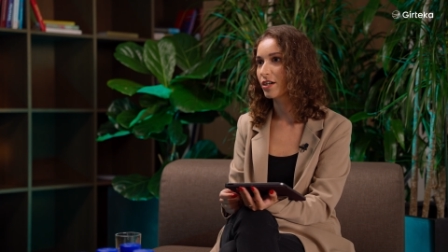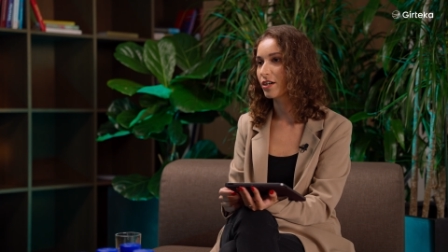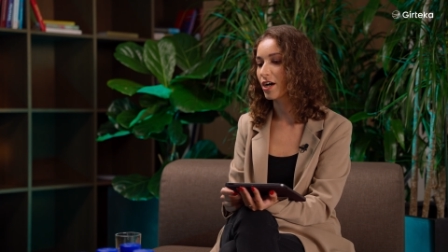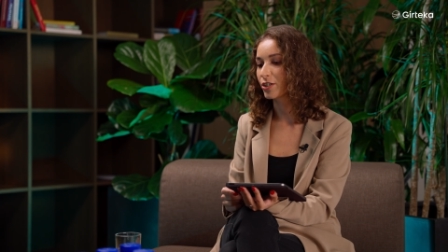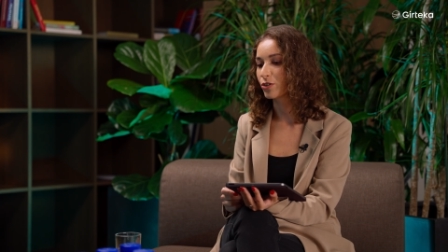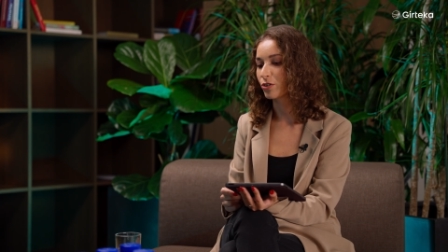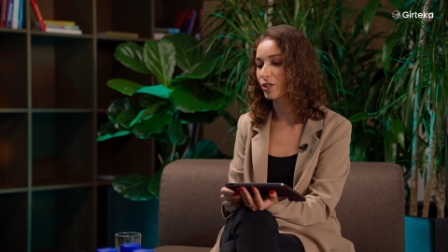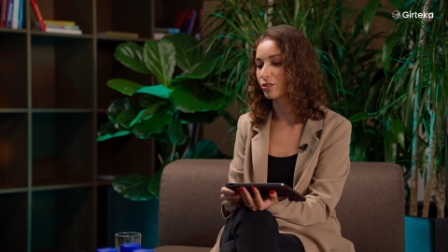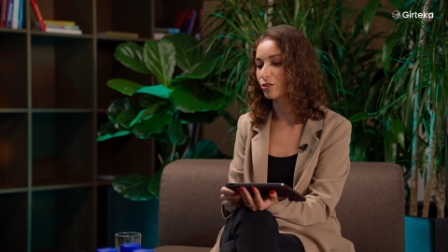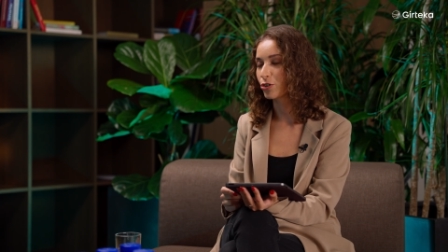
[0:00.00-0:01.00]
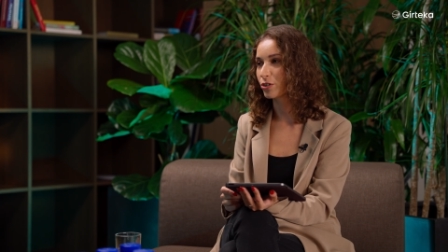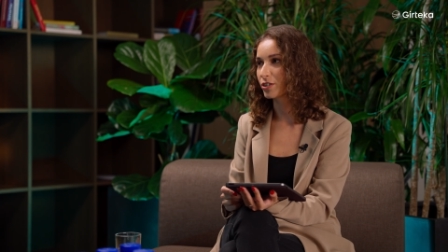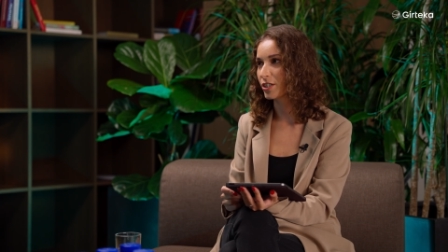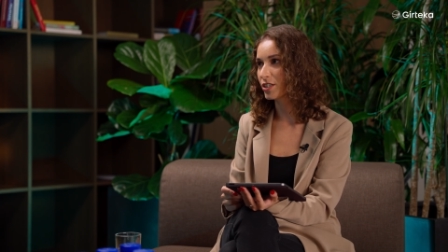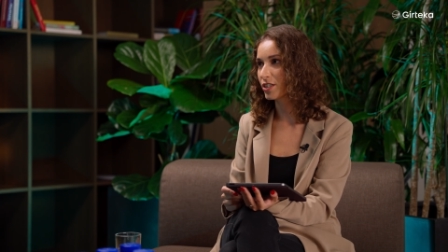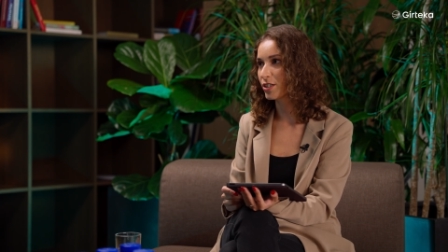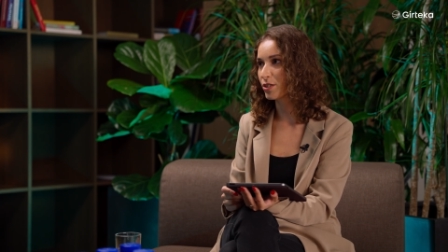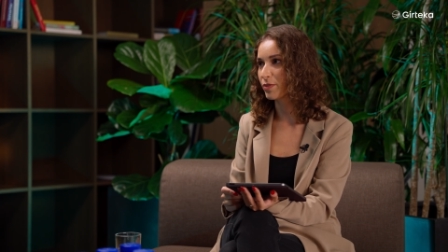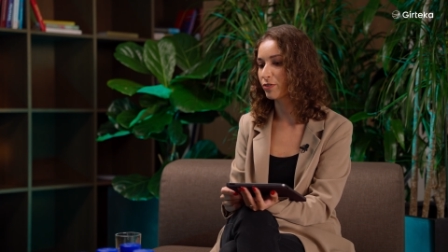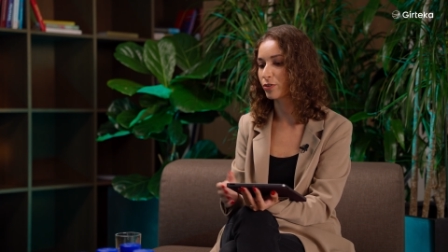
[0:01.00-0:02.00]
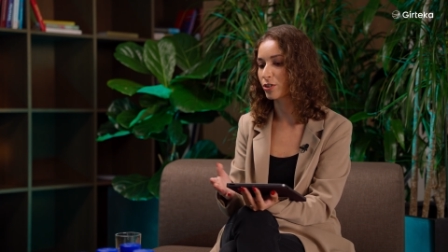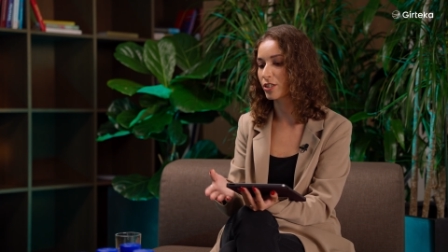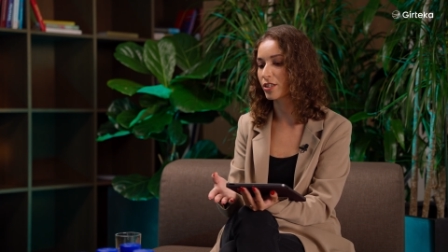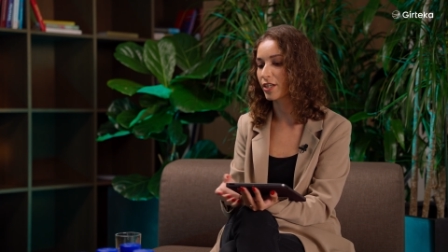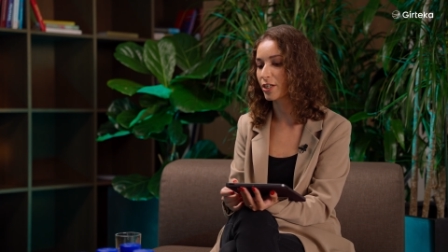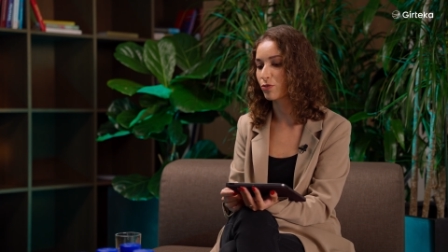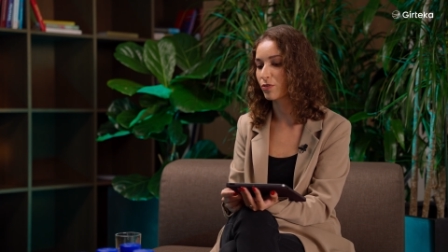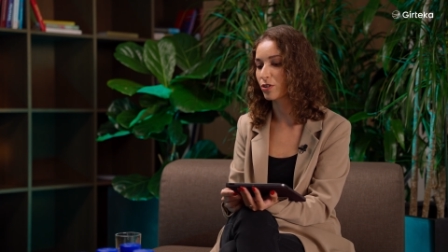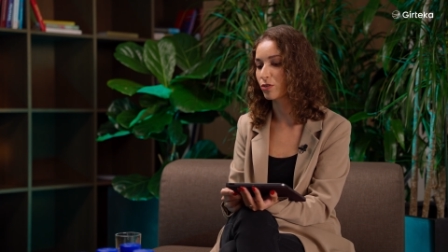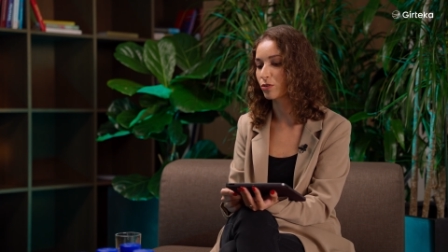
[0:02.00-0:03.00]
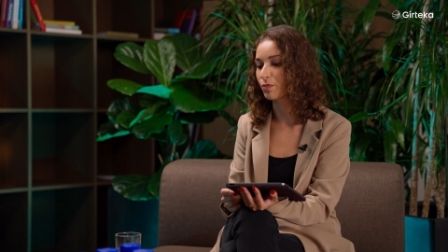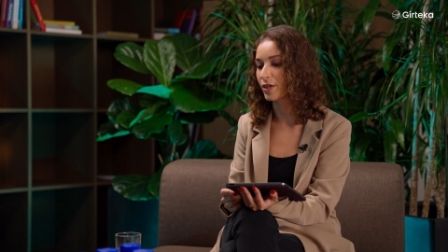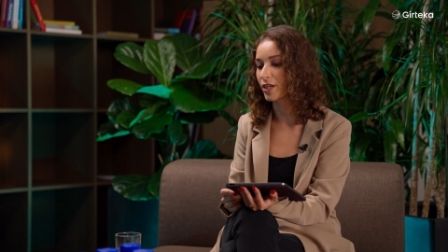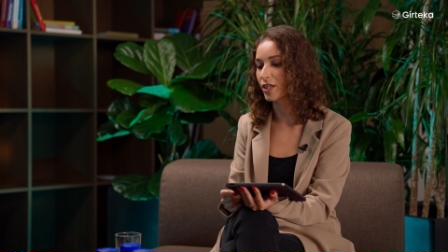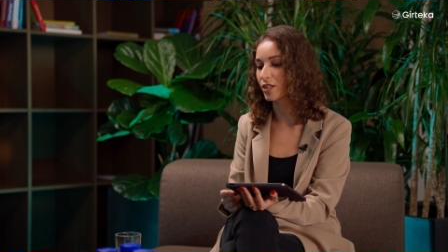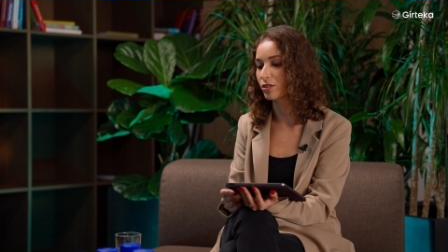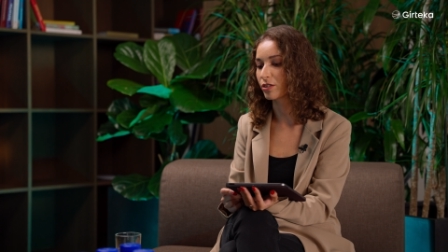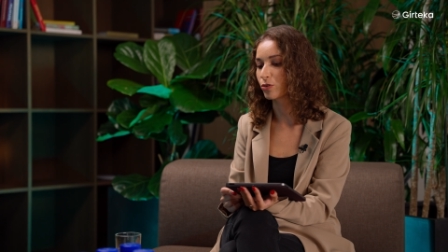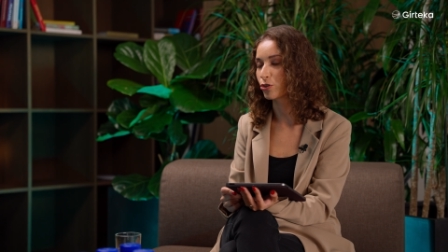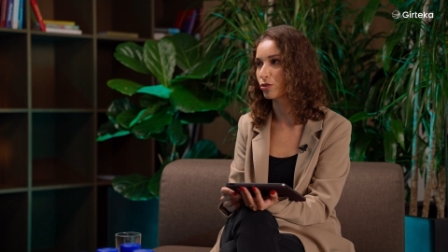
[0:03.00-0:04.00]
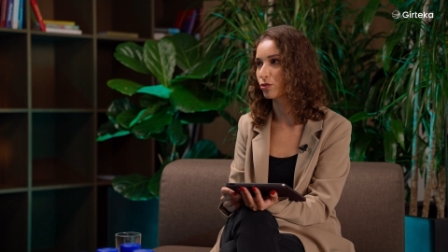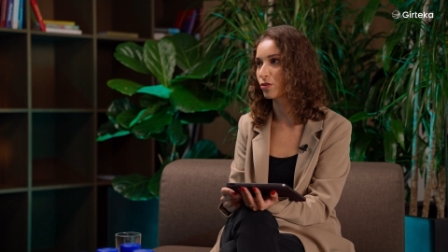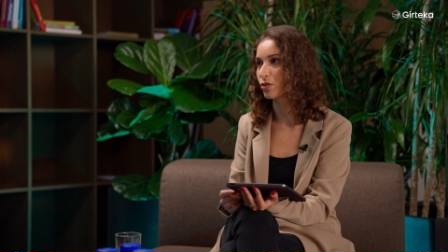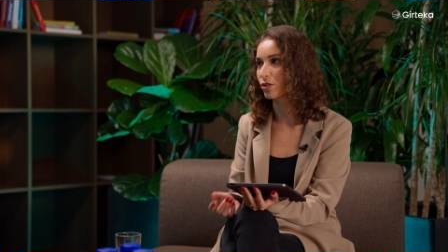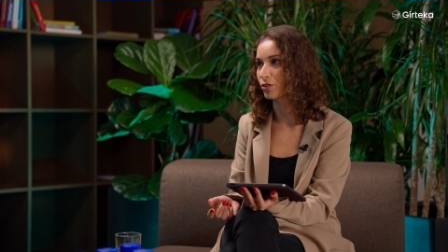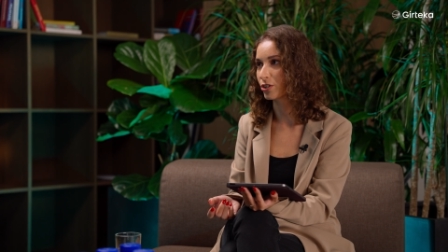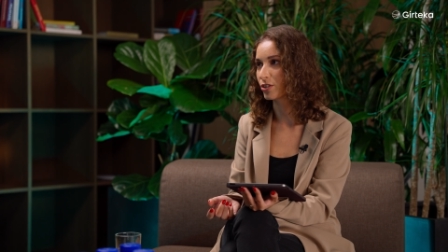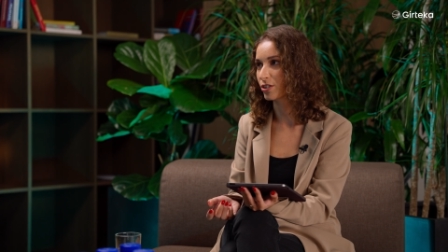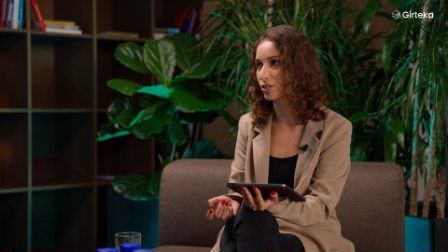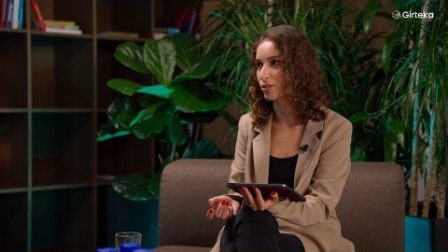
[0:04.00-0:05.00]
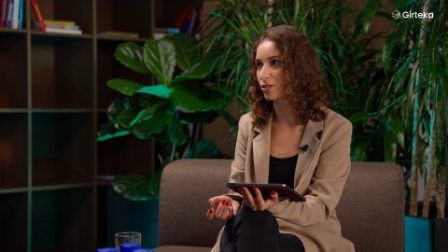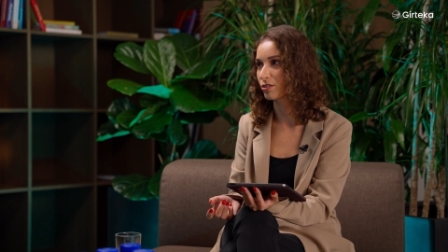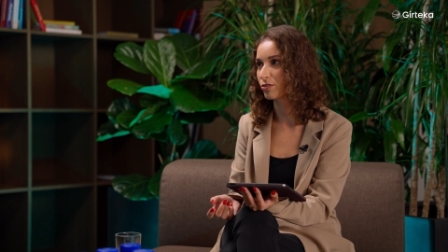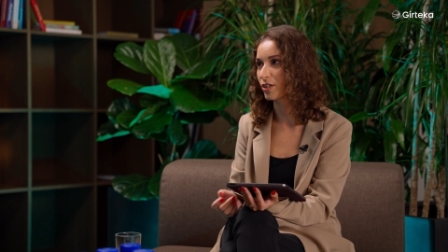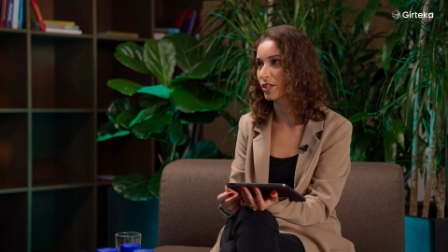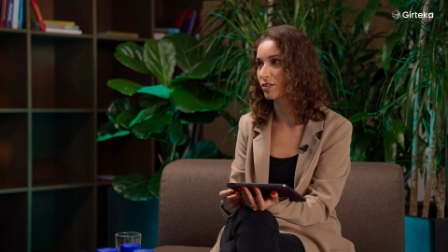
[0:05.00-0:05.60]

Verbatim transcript: cargo in short distances, but for instance, HVO could be a solution to go longer distances, right?